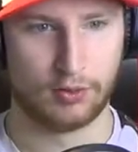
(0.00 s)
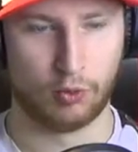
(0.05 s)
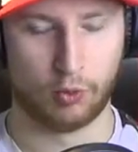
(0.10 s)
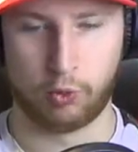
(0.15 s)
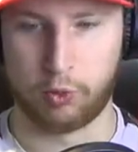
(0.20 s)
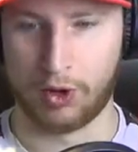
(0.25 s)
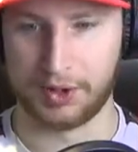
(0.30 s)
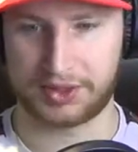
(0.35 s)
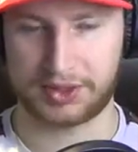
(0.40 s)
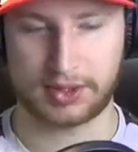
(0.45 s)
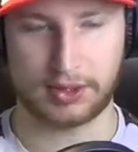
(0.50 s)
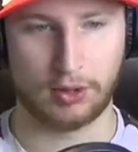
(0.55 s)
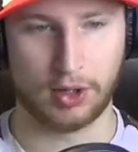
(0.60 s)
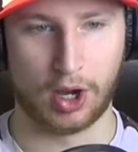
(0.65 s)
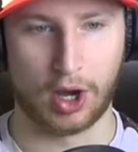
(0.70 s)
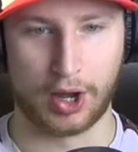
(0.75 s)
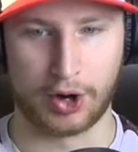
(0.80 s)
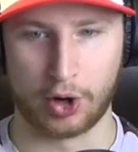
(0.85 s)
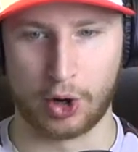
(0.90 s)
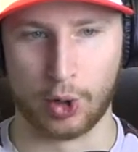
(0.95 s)
What
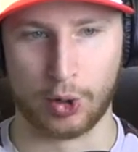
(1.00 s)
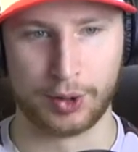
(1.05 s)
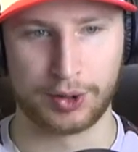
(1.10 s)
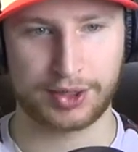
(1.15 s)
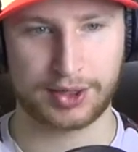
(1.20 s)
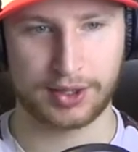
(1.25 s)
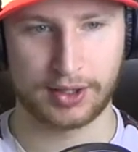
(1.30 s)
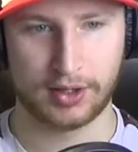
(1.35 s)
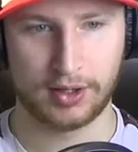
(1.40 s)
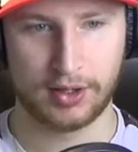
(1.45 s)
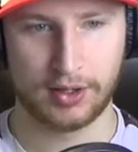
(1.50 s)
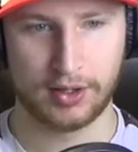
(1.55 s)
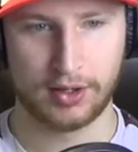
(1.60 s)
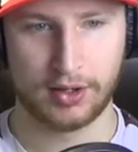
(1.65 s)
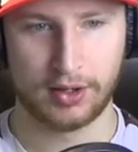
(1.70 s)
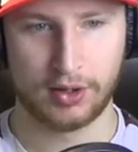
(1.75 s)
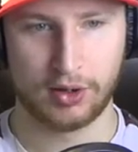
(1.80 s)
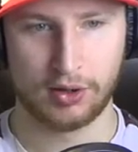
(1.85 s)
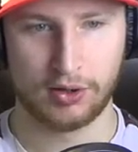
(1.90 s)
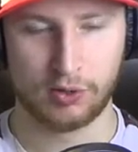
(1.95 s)
on earth
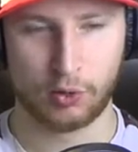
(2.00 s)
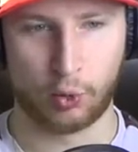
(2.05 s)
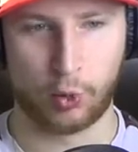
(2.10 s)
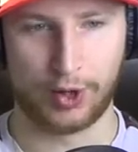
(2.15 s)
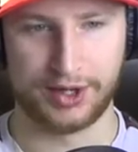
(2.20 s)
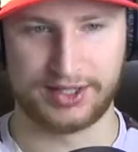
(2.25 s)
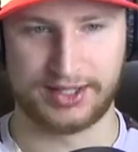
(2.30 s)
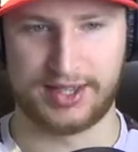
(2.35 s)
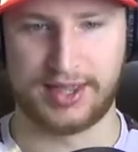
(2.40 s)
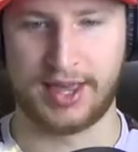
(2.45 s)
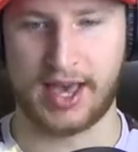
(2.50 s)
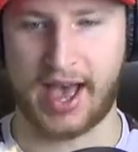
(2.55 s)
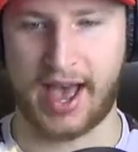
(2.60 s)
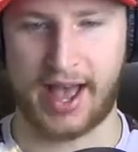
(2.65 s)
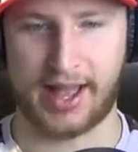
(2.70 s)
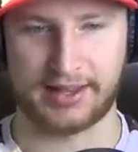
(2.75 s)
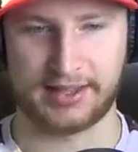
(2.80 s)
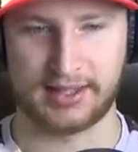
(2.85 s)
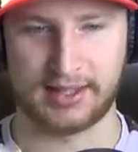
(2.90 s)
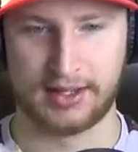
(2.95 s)
was
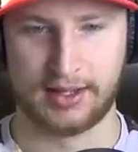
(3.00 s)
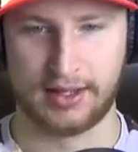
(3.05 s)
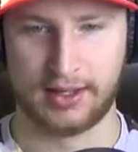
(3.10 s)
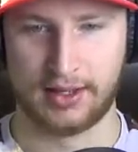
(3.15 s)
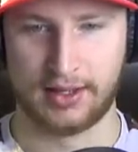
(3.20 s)
that?